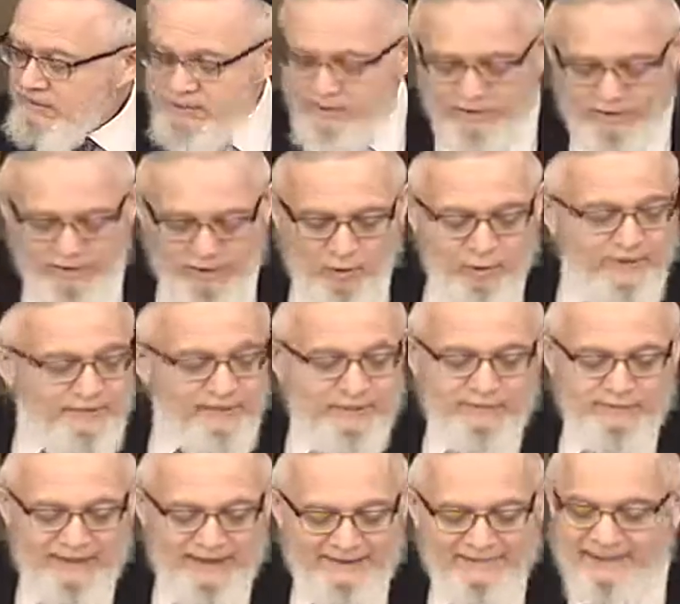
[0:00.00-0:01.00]
the equivalent
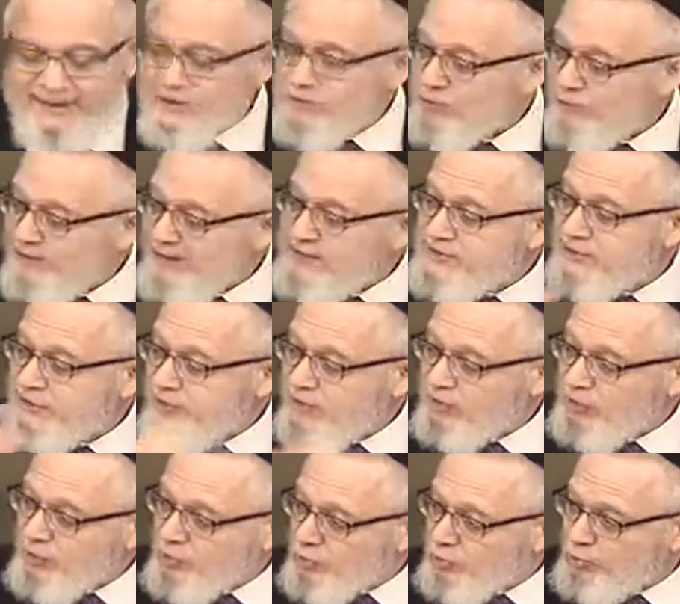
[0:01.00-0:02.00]
of them, and transfer the
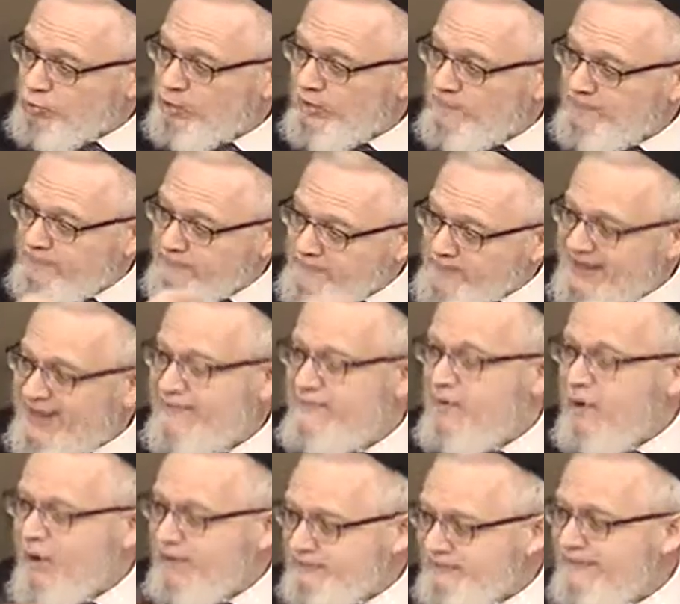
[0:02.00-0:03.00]
kedusha from them
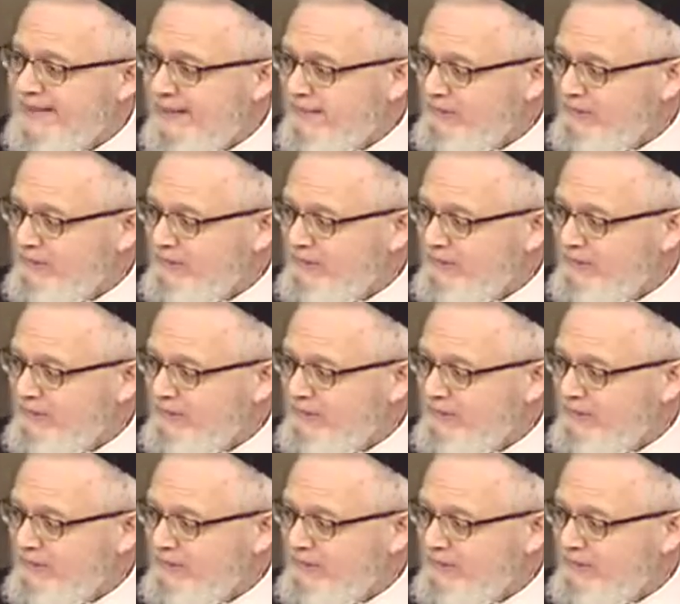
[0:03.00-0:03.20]
onto that